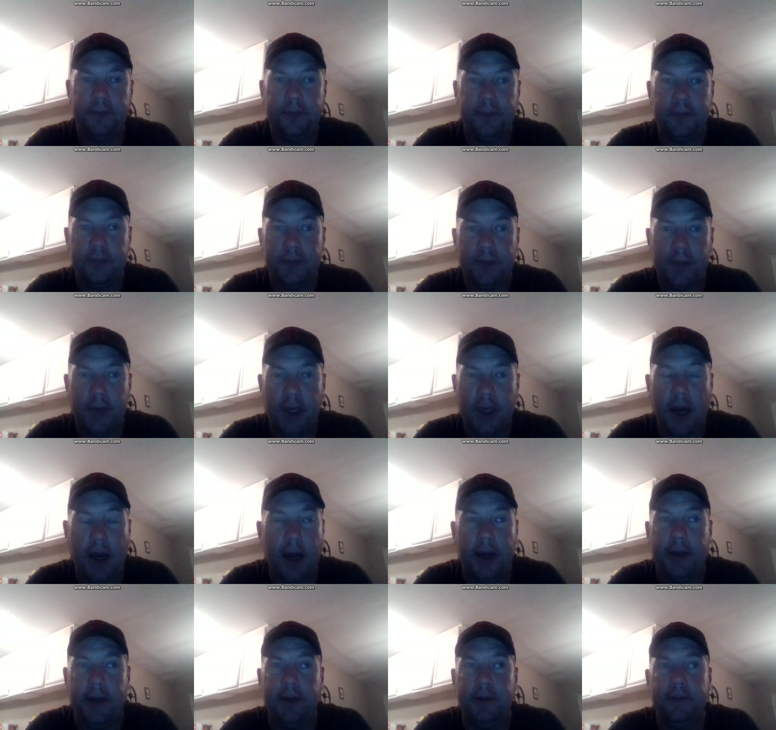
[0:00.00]

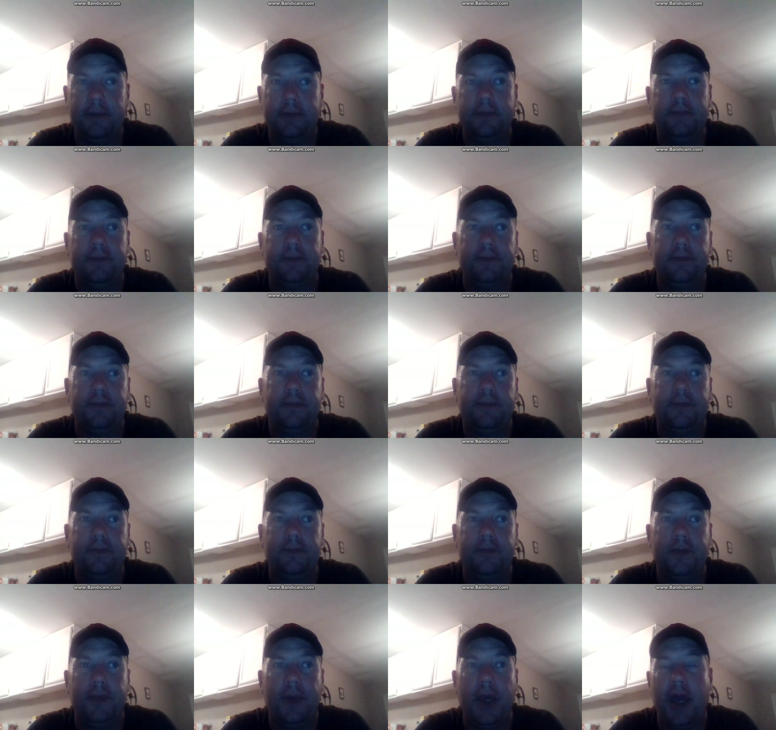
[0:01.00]
God.
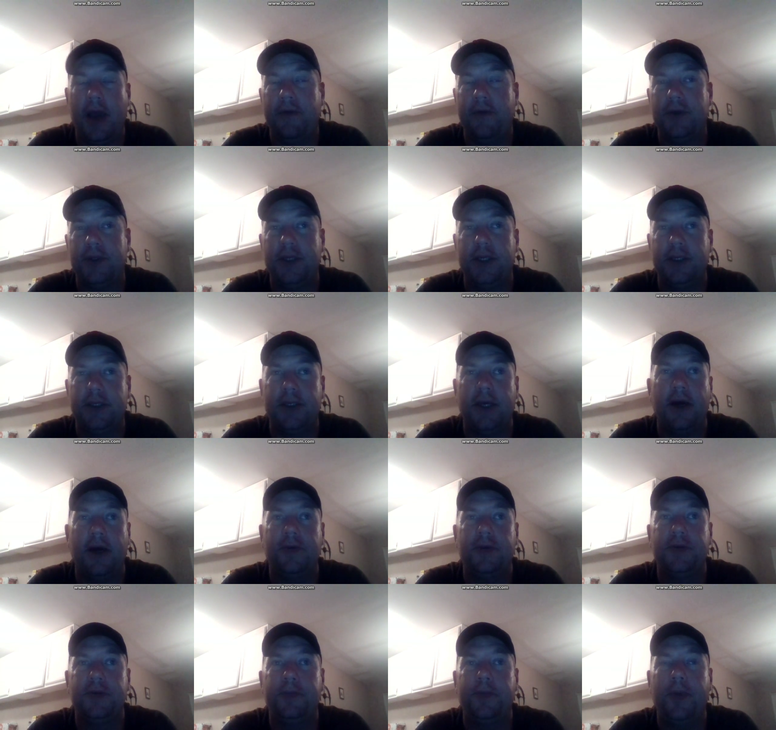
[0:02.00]
Ever since I was
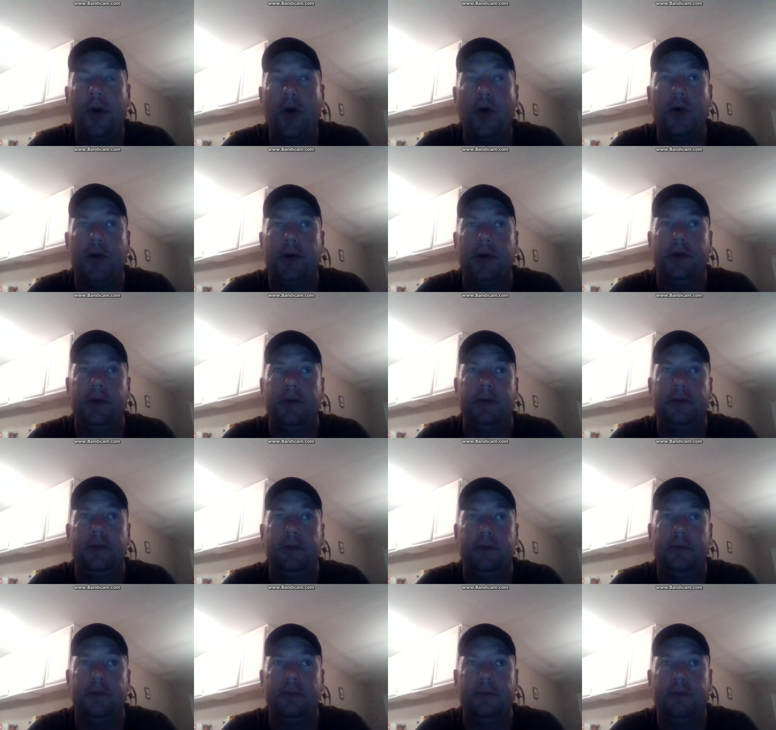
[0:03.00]
born,
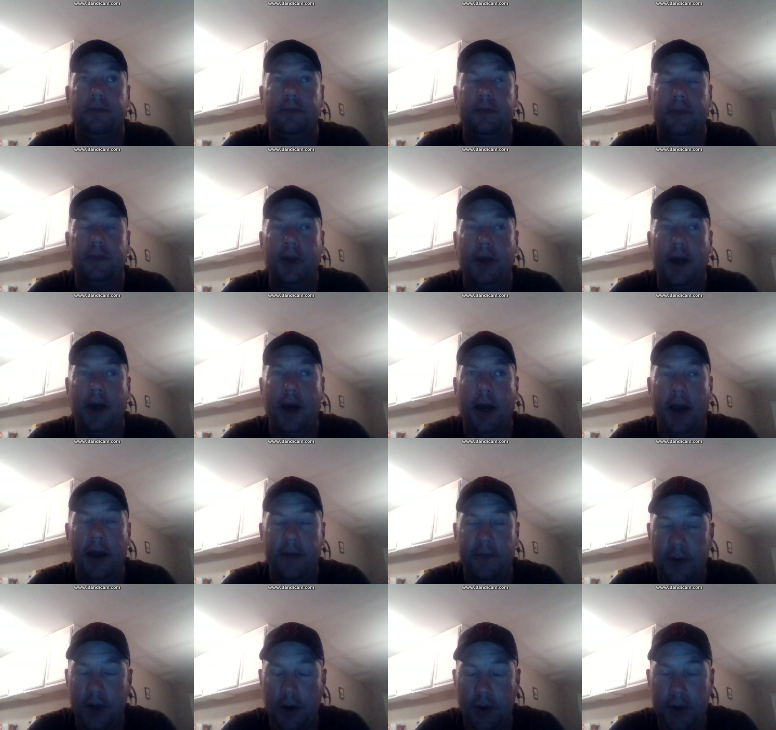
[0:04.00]
I have
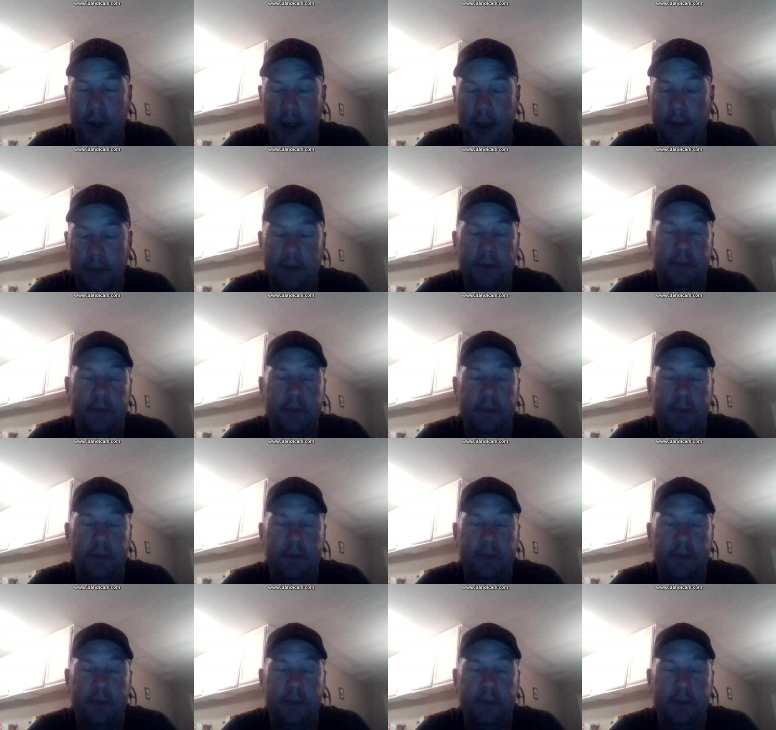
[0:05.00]
known Him.